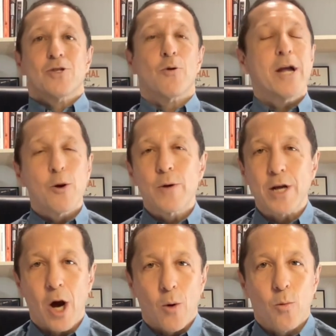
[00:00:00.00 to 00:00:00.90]
So here
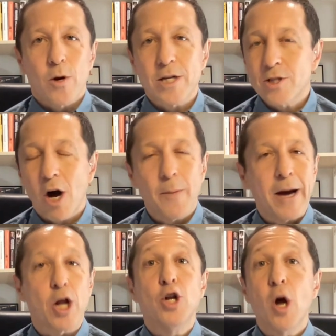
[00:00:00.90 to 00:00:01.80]
we go. We're going to talk
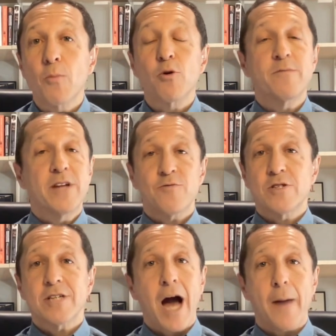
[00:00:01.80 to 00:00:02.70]
about a number of
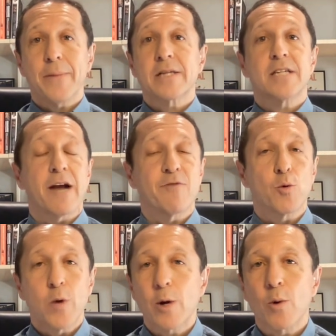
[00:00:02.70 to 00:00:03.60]
different topics
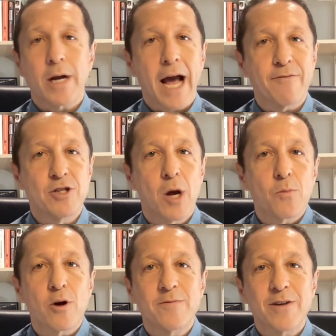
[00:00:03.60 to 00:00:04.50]
every week. We're going to have a
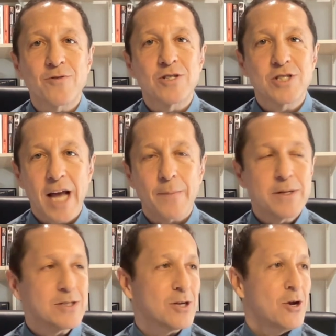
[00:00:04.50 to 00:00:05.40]
number of different
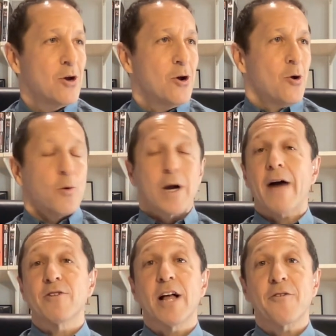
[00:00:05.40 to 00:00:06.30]
segments. We're
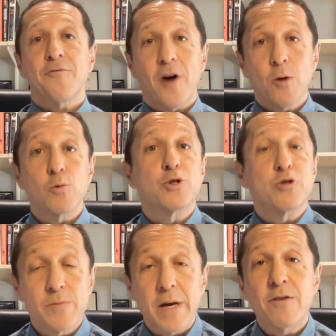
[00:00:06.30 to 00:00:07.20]
going to have a lot of fun. We'll
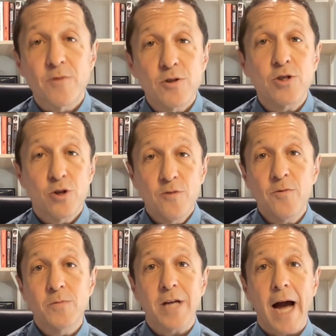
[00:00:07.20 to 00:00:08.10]
do some interviews too
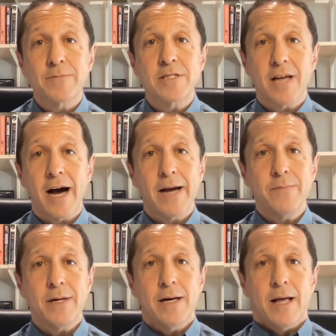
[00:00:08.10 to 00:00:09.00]
from time to
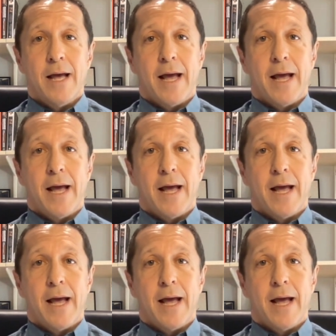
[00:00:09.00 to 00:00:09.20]
time.